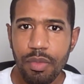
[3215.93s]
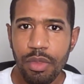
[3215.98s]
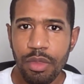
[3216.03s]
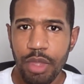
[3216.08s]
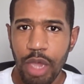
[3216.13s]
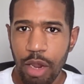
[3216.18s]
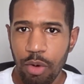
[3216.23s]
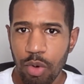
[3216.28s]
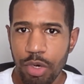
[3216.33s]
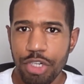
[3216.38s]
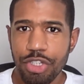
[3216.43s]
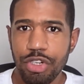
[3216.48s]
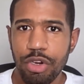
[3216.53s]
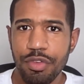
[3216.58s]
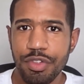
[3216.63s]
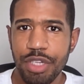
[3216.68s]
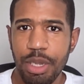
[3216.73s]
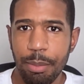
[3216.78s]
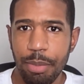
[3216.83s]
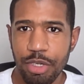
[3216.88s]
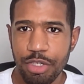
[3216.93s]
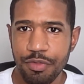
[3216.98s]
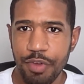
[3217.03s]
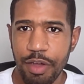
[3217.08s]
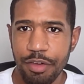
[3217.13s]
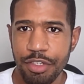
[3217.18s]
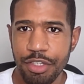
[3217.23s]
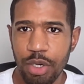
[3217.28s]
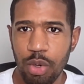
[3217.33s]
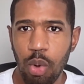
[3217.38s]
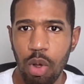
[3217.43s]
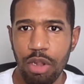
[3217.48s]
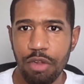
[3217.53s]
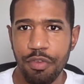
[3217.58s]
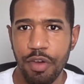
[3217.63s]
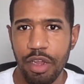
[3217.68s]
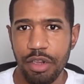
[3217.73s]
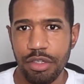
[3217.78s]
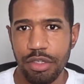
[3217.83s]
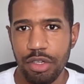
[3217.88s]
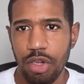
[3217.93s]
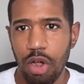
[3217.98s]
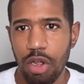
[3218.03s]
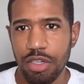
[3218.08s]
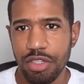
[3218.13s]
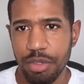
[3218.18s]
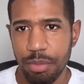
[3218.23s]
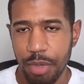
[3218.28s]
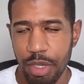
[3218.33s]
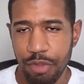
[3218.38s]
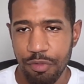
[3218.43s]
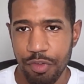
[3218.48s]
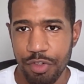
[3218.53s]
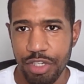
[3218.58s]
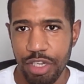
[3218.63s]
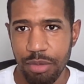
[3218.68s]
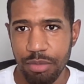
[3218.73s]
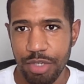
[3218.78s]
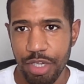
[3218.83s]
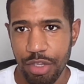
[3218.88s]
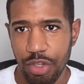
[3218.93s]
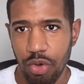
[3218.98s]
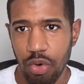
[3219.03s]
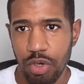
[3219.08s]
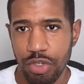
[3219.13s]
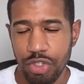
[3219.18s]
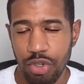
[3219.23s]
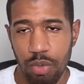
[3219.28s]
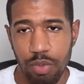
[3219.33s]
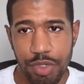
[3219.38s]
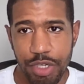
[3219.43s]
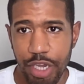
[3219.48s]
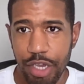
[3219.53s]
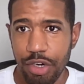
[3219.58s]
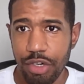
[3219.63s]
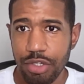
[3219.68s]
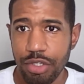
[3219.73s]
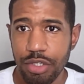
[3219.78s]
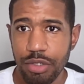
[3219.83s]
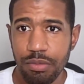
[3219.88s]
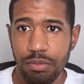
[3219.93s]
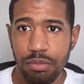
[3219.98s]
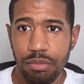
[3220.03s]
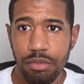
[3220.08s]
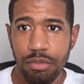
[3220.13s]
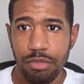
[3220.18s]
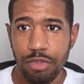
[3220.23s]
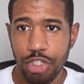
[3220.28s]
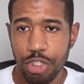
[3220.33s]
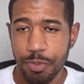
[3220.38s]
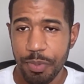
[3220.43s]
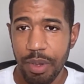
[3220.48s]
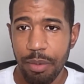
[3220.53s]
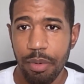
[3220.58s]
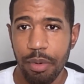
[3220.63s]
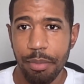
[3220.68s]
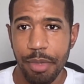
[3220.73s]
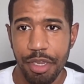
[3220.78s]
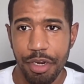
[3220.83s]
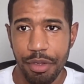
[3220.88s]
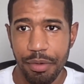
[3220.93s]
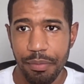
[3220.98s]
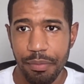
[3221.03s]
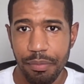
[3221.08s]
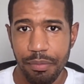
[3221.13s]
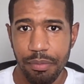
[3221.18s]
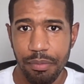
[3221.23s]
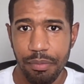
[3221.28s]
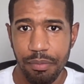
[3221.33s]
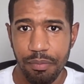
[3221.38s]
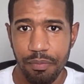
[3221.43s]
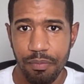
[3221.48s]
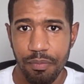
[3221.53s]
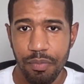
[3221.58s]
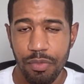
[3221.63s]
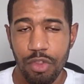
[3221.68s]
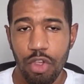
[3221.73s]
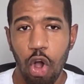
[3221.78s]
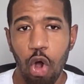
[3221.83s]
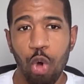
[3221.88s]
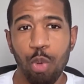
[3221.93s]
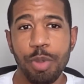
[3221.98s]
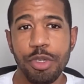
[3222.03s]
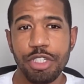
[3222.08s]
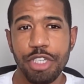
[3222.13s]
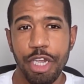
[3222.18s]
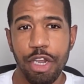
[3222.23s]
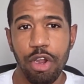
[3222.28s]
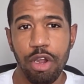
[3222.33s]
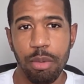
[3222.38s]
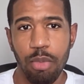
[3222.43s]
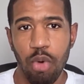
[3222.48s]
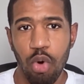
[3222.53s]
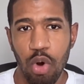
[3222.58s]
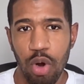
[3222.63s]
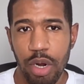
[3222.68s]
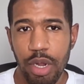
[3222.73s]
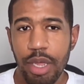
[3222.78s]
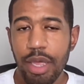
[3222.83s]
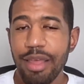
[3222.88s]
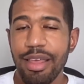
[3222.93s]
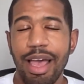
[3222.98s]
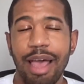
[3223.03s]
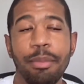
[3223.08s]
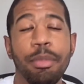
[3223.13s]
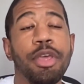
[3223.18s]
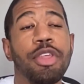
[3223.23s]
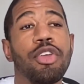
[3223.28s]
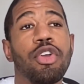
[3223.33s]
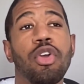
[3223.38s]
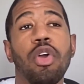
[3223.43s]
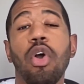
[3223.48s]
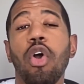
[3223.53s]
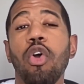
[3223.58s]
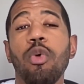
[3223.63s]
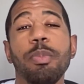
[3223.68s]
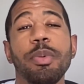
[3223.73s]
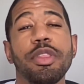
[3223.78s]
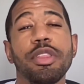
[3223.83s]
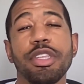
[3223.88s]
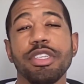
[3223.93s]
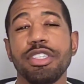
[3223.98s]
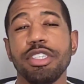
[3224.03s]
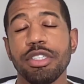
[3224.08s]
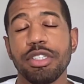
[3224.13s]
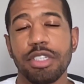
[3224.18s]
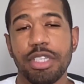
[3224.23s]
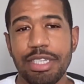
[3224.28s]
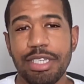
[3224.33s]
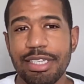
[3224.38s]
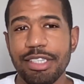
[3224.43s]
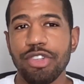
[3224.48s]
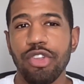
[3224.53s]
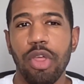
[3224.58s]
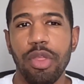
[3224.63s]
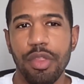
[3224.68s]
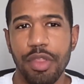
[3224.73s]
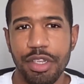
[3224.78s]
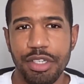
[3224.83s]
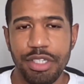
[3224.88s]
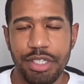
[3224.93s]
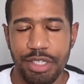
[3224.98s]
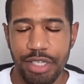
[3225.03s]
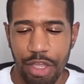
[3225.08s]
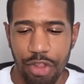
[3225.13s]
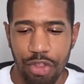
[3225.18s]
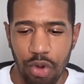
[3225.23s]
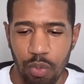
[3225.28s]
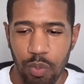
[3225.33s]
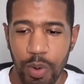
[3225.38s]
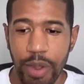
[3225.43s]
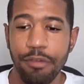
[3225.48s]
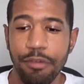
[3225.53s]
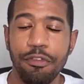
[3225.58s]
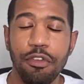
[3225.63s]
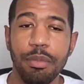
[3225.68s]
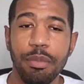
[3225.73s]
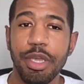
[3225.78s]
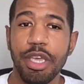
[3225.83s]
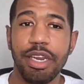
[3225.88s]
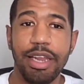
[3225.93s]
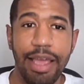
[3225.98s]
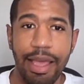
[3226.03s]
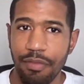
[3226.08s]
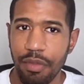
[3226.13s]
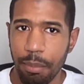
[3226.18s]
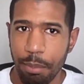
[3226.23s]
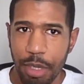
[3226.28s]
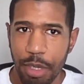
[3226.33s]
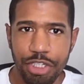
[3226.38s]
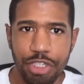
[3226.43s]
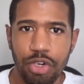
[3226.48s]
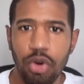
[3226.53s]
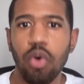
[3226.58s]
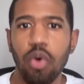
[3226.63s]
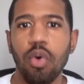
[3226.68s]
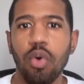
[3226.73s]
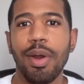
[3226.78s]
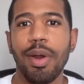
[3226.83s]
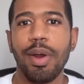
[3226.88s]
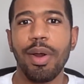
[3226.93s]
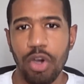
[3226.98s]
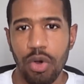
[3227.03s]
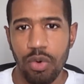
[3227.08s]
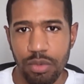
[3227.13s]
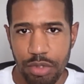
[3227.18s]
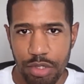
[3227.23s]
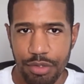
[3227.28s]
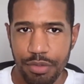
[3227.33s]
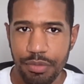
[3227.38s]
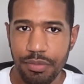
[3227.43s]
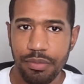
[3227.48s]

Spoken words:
I run a service that books 5 to 10 qualified calls a month for teams like yours. No retainers, just pay per meeting. Open to hearing more. I'm either open. This is either right for me and I have the budget, or I don't.